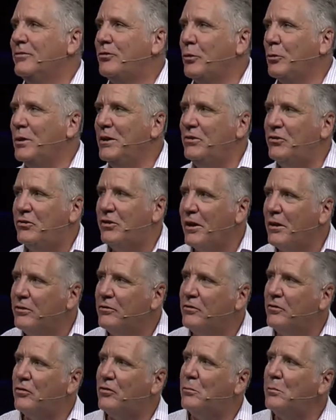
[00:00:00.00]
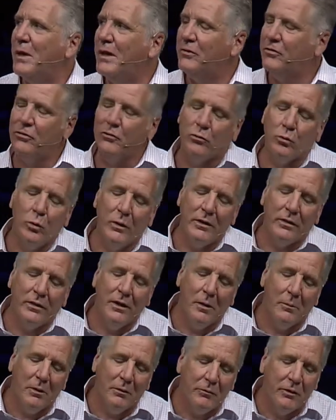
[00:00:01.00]
And so he shares this message with
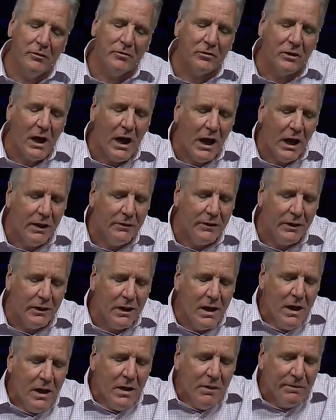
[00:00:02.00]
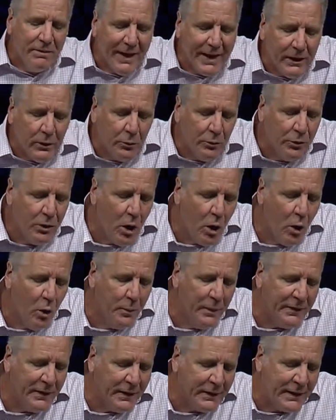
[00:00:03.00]
them of this God that they don't
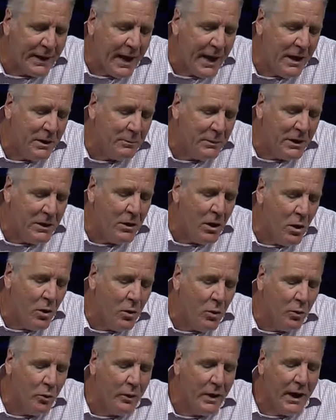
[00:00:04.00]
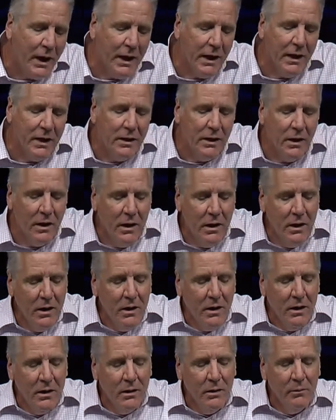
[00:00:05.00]
know, but that can be known. And
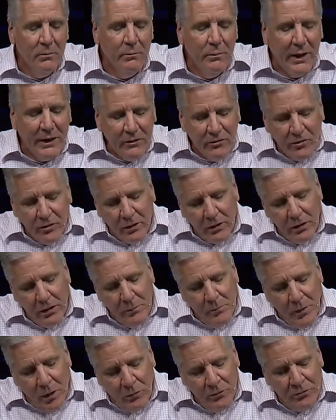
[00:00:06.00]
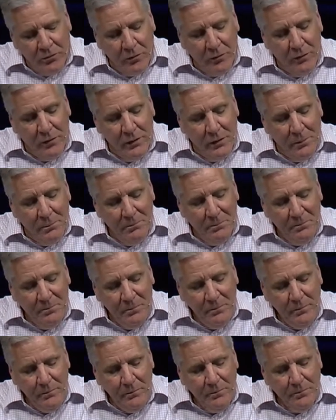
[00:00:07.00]
basically, most of them
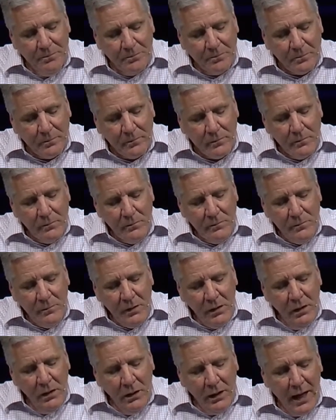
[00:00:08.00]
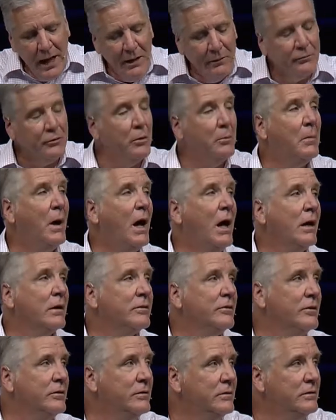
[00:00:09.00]
laughed or
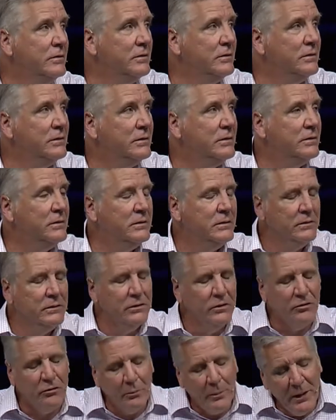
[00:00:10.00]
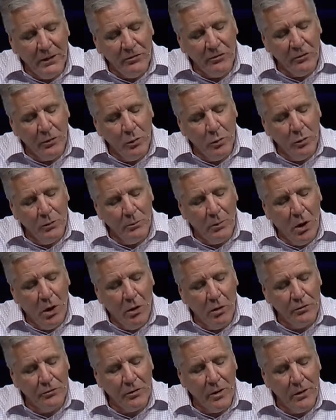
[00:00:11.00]
mocked, especially when
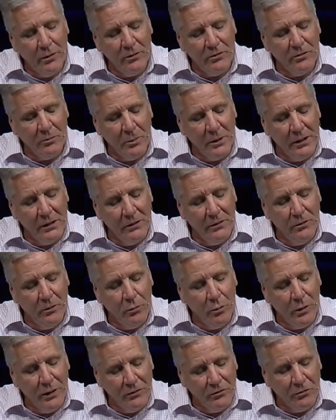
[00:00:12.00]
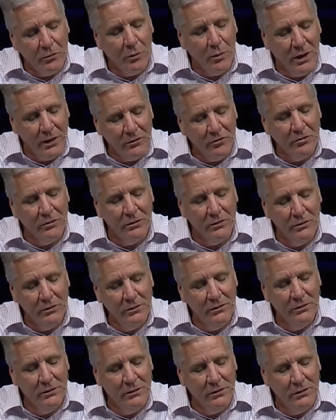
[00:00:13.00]
Paul tried to explain the resurrection.
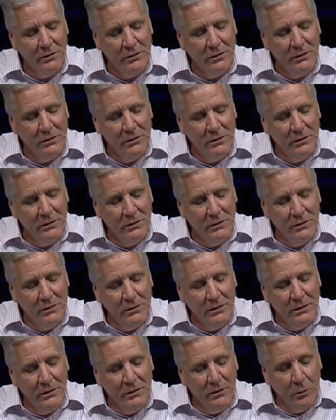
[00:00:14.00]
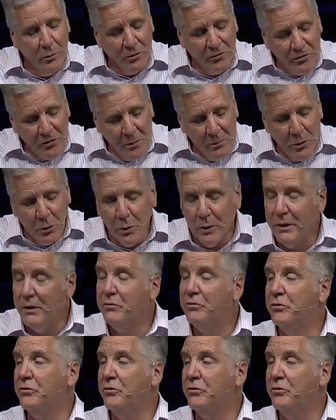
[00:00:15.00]
There were some who were